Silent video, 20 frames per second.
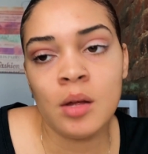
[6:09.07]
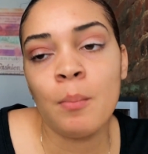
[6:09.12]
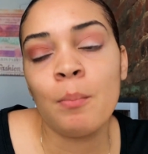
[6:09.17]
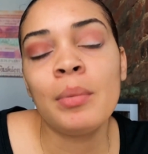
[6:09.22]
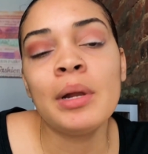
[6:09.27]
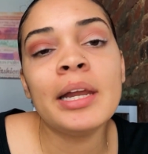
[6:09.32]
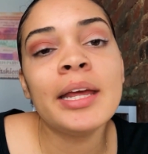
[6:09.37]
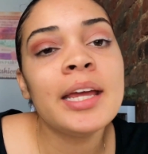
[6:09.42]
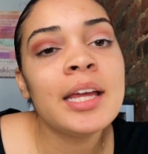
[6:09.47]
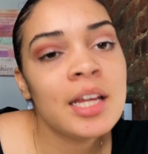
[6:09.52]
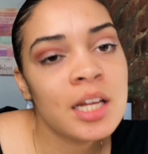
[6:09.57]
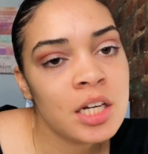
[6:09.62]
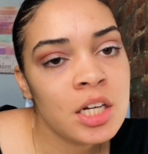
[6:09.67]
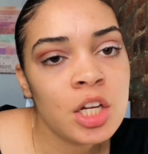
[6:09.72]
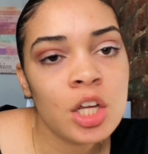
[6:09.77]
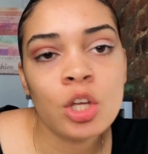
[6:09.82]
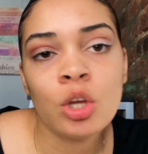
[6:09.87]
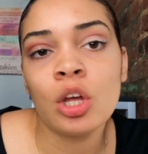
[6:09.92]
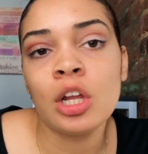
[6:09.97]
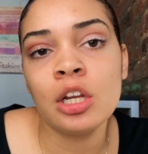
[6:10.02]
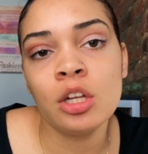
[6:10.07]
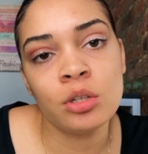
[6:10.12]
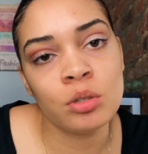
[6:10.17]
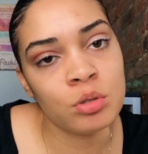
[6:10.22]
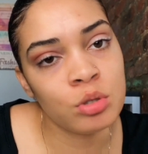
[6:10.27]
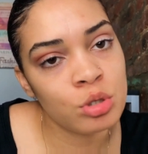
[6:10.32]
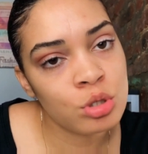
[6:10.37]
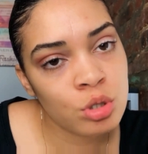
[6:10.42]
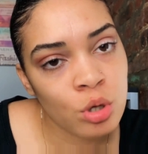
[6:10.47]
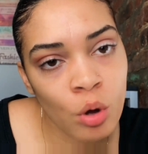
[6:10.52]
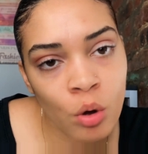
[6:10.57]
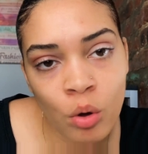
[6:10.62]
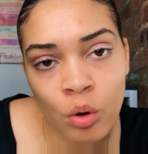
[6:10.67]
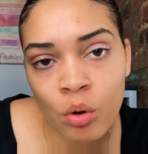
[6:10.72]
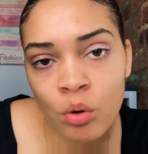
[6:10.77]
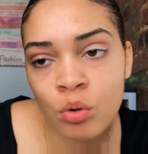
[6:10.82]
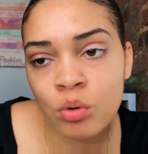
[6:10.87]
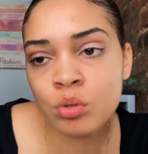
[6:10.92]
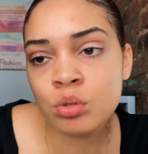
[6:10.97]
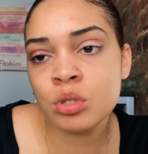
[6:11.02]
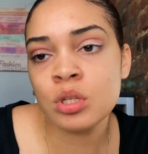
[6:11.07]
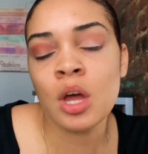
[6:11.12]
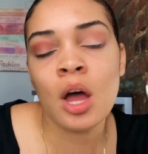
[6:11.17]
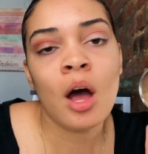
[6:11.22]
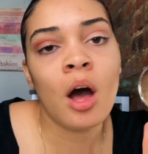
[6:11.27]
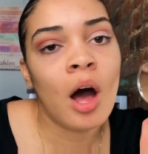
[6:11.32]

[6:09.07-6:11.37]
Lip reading: Blend your little souls,